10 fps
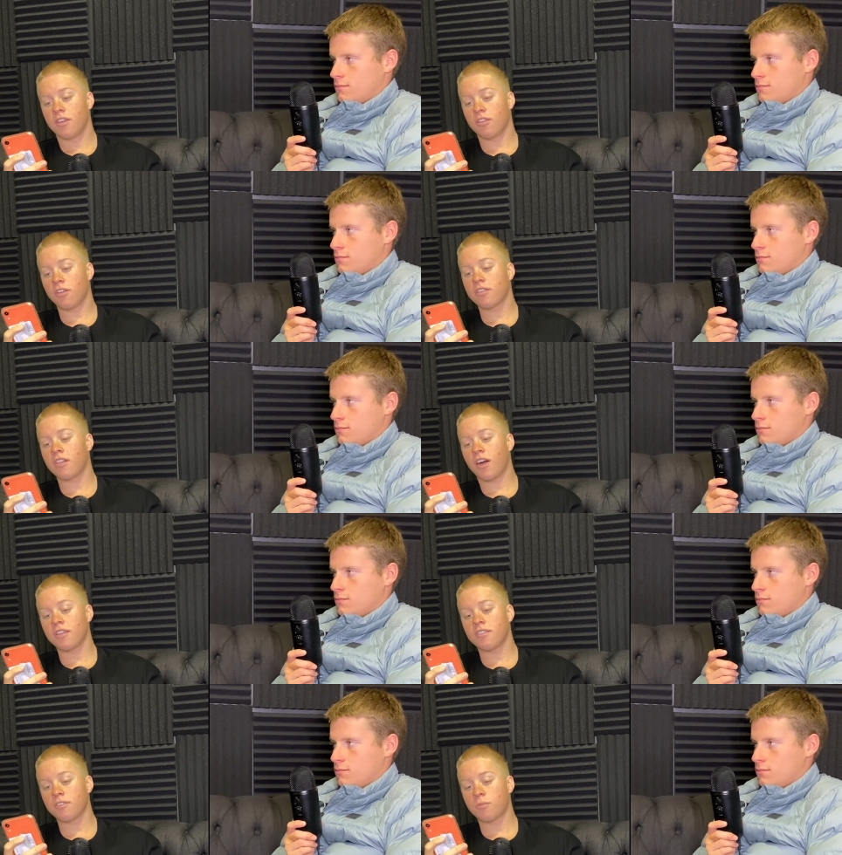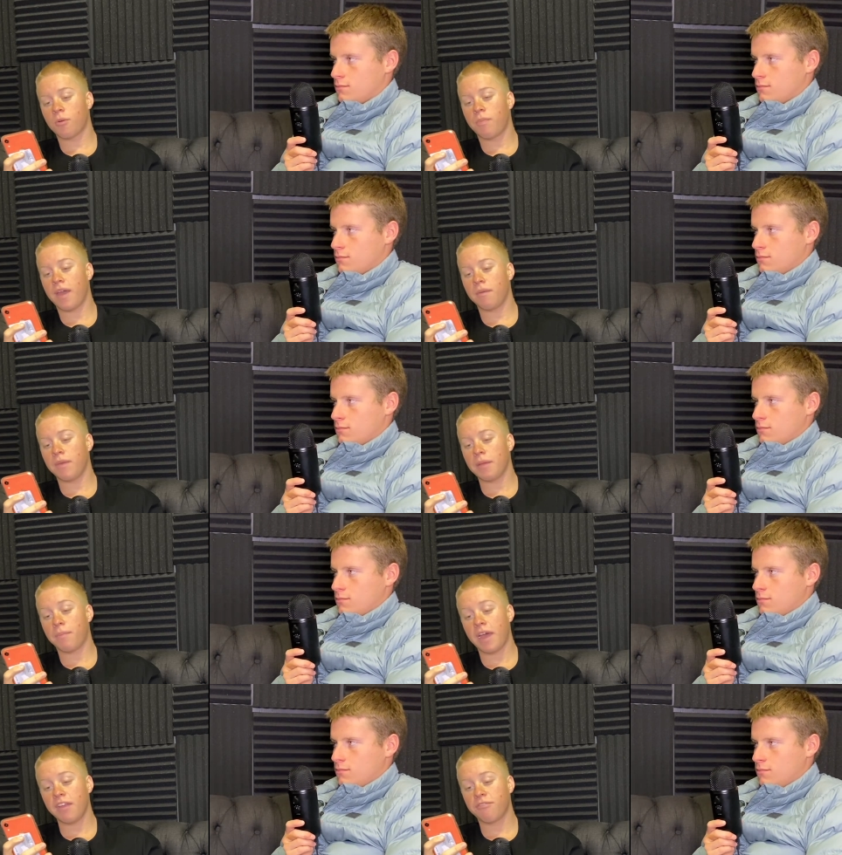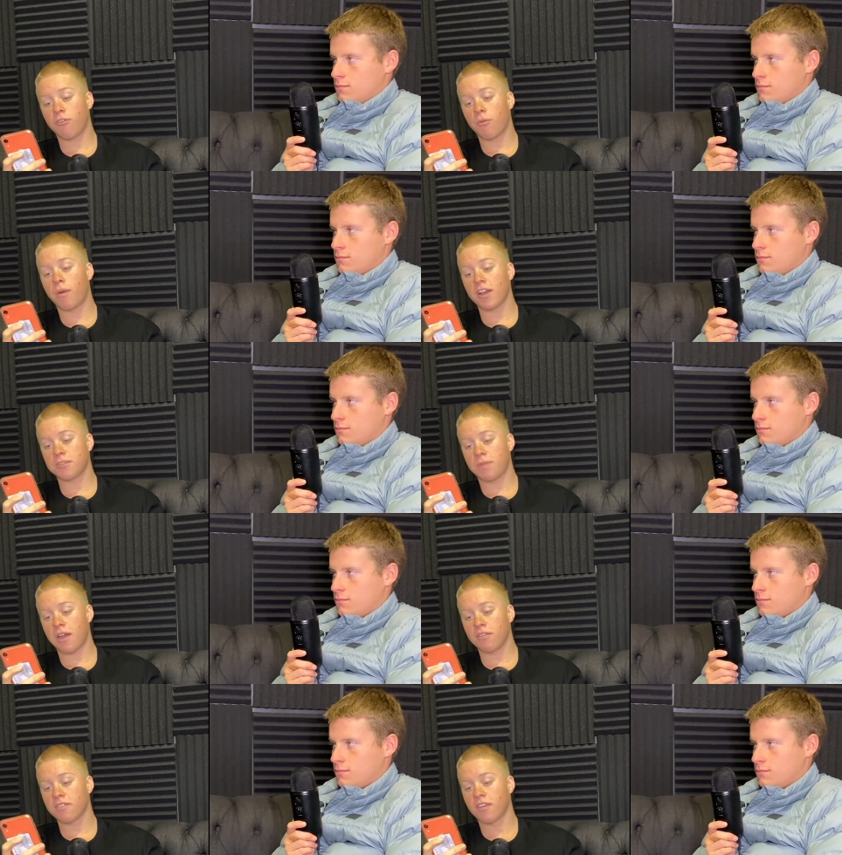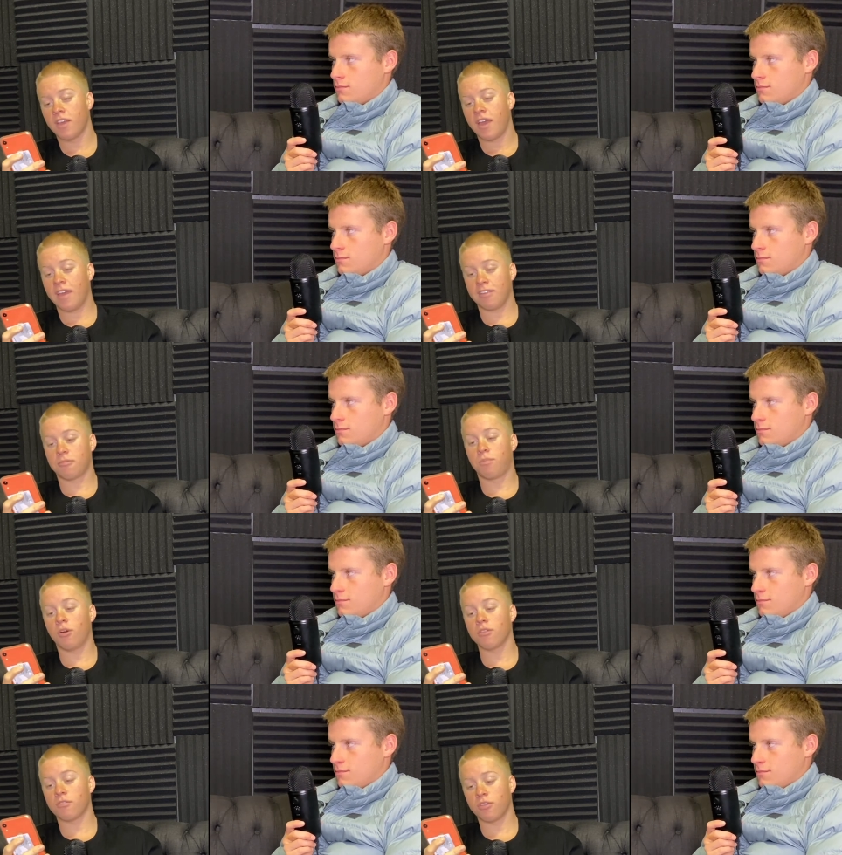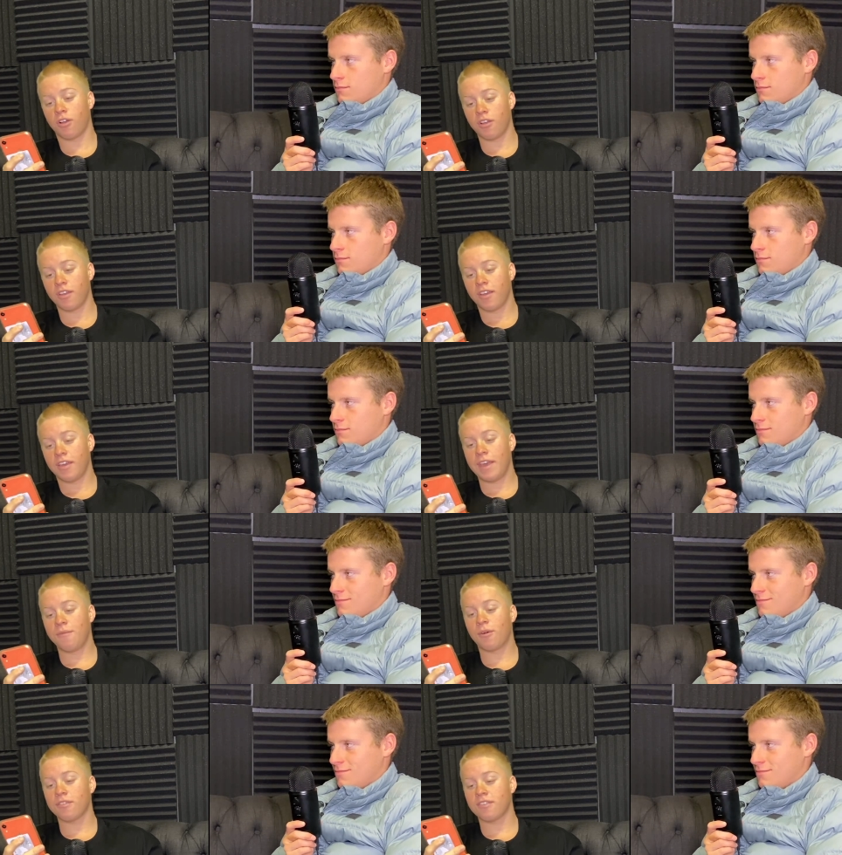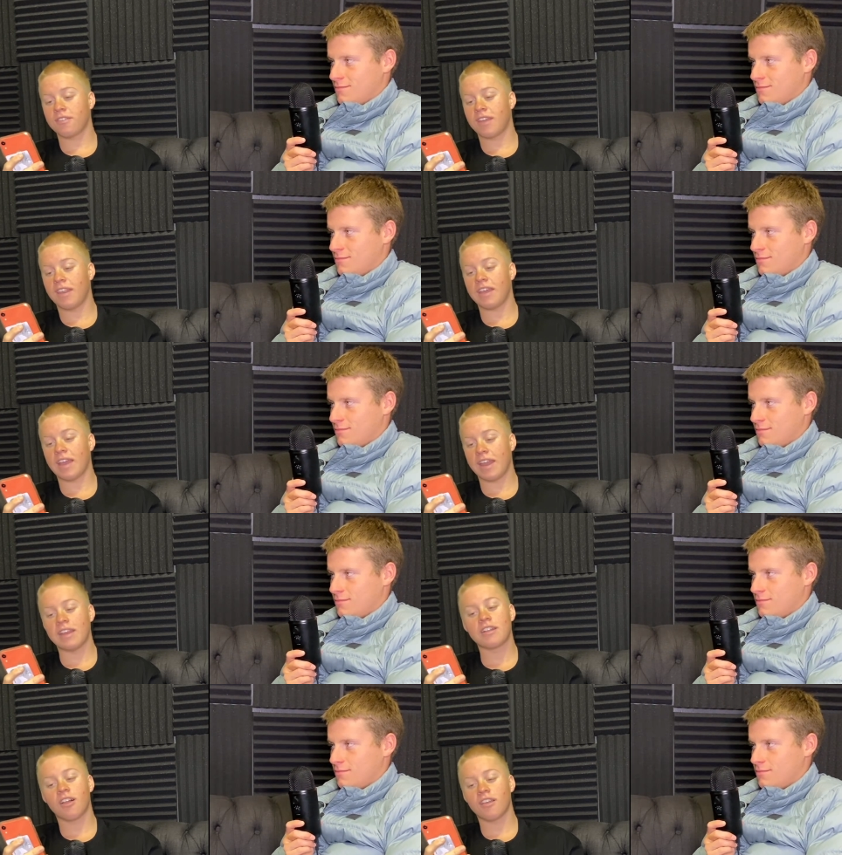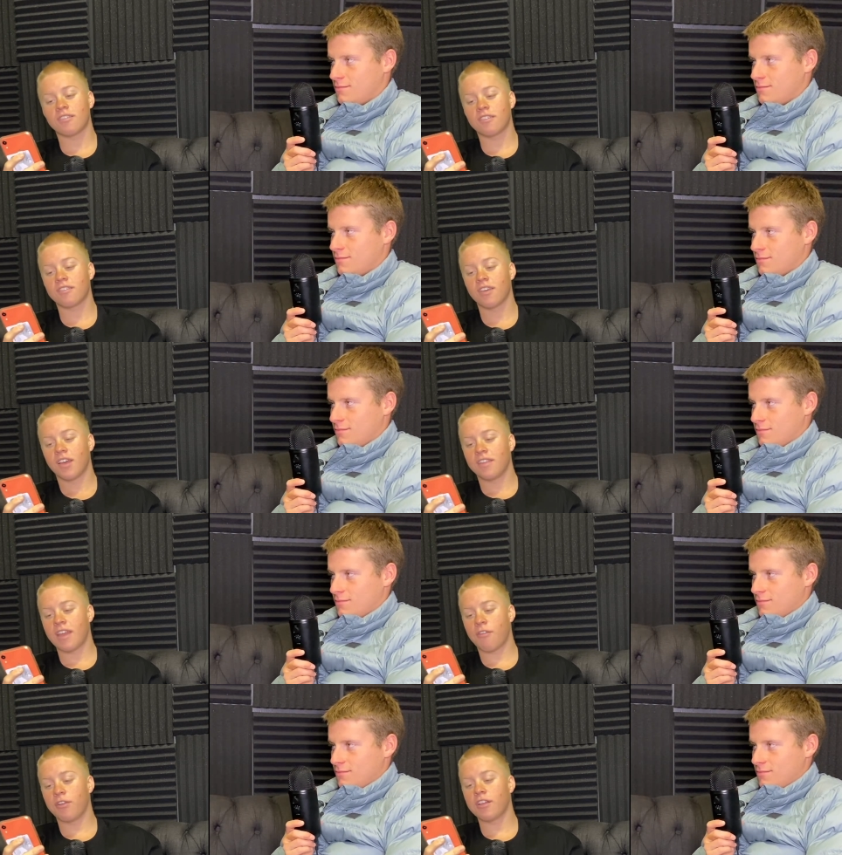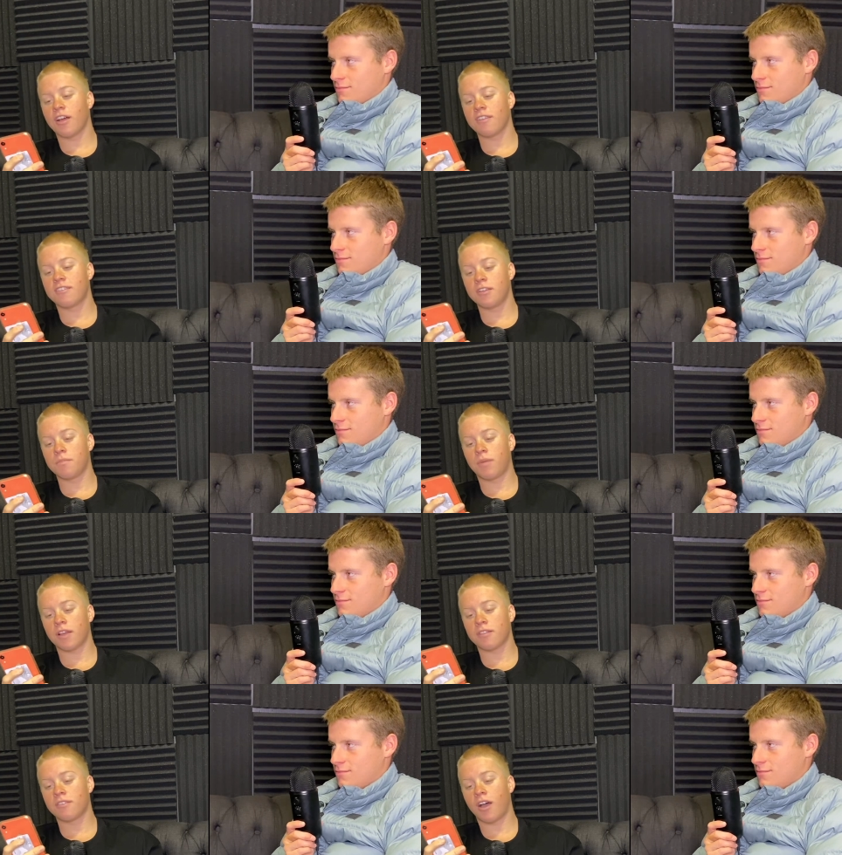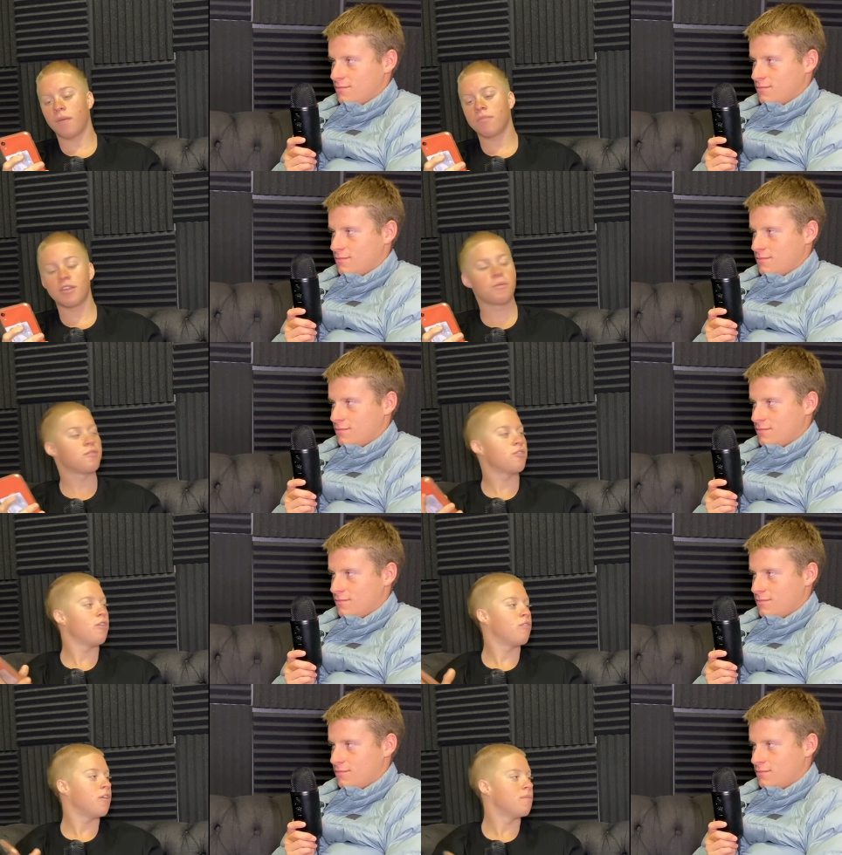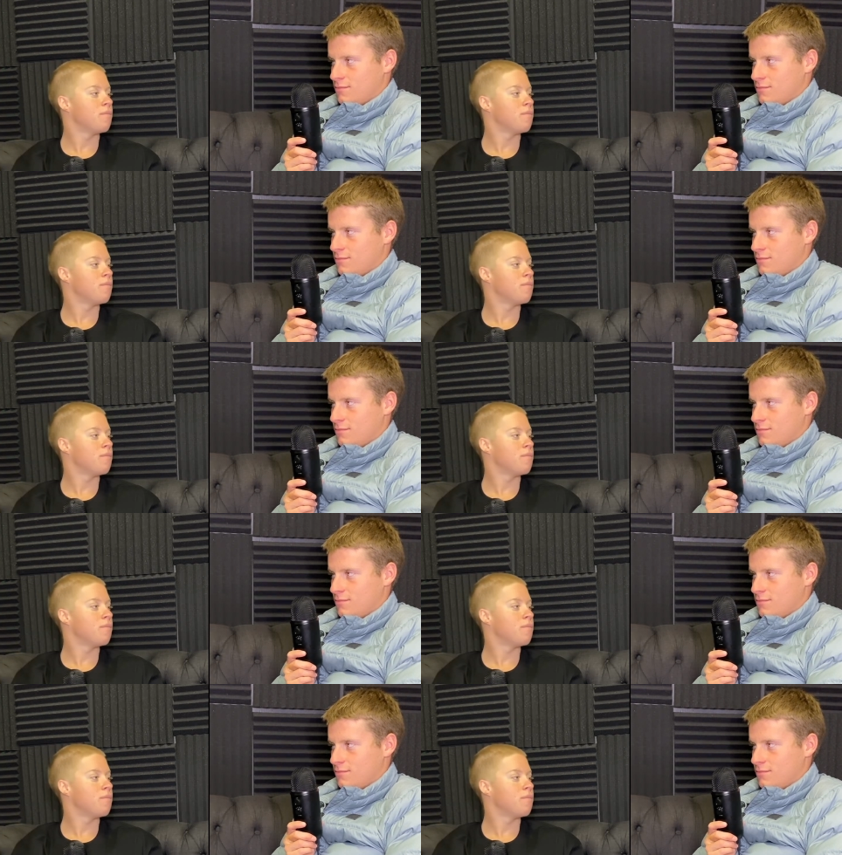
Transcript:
Speaker 1: Those classes were pa- being paid for by his parents, and spoiler alert, he wasn't attending any classes. They realized it by the time dinner was over.